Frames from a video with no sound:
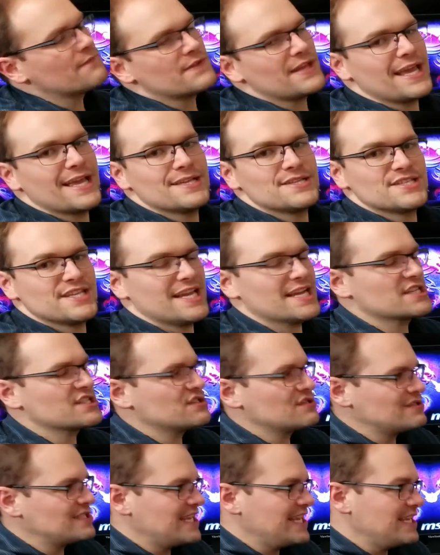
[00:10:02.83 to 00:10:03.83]
the
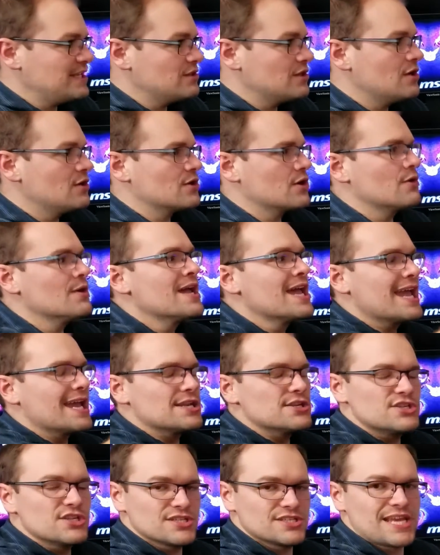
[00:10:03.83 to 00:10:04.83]
NZXT logo and
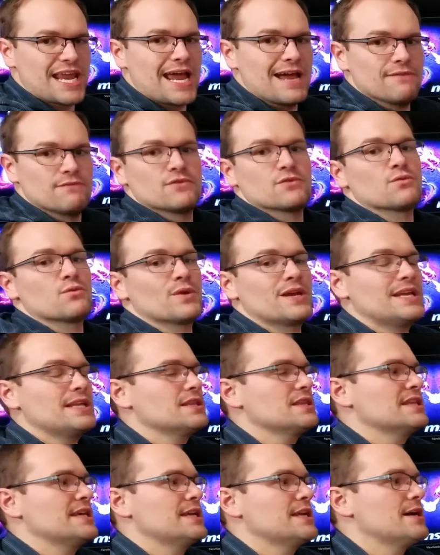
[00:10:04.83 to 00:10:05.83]
just have the
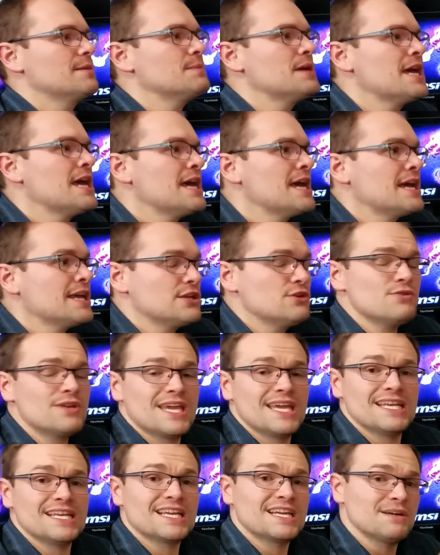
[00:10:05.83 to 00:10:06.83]
ring lit up. You
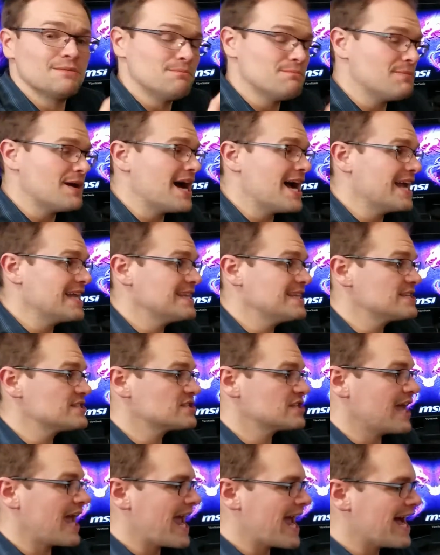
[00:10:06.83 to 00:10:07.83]
can combine this
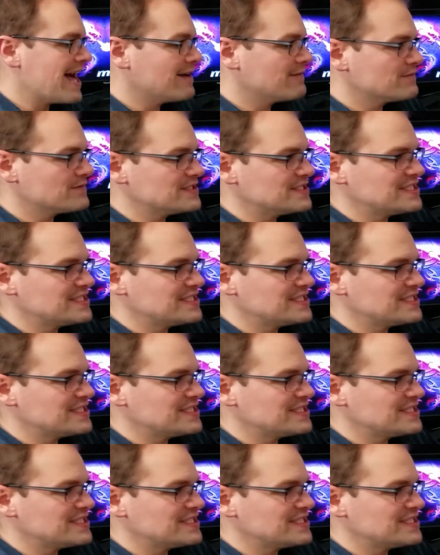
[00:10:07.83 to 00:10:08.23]
to have